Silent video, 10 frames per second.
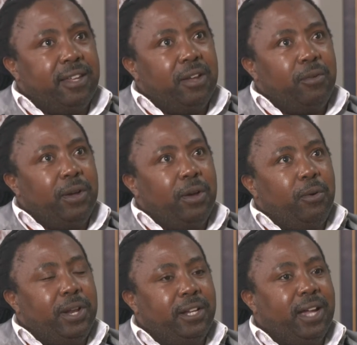
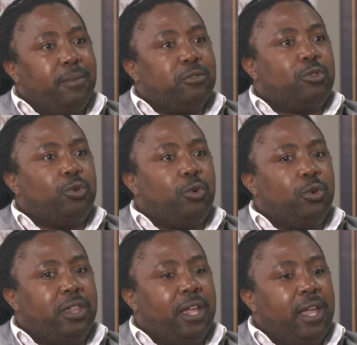when it comes to
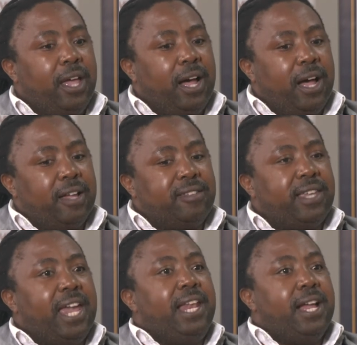the
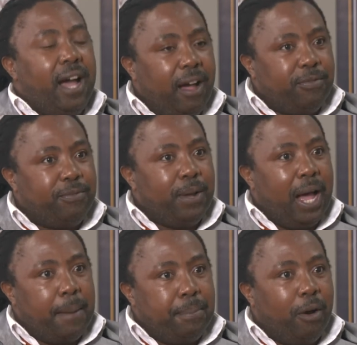scaling
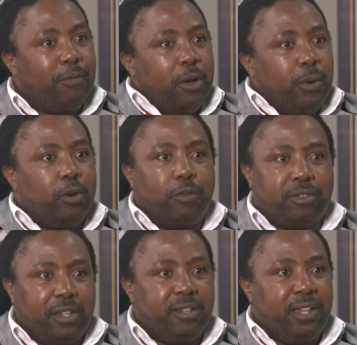up of the work of
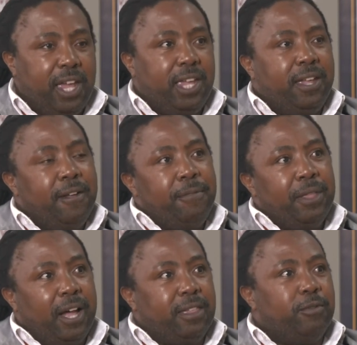CDA,
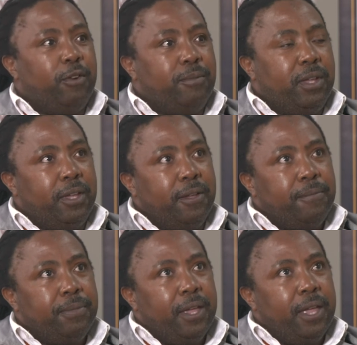I think for me,
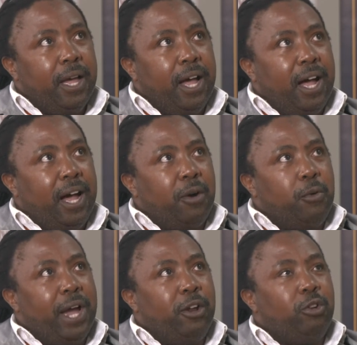
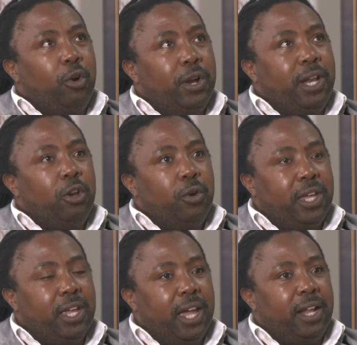we are not only
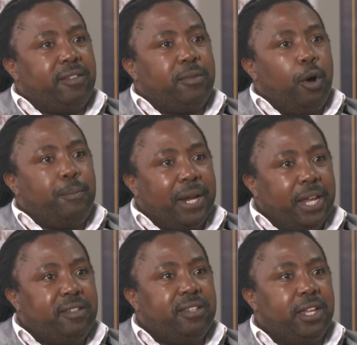looking at
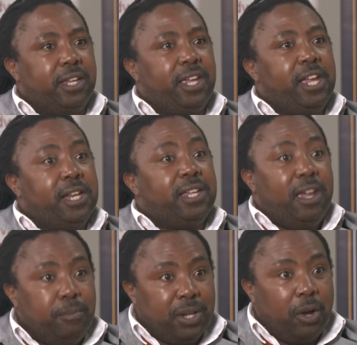operating in
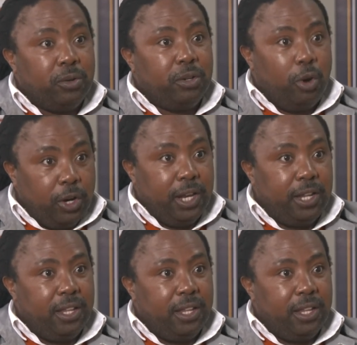Cape Town only.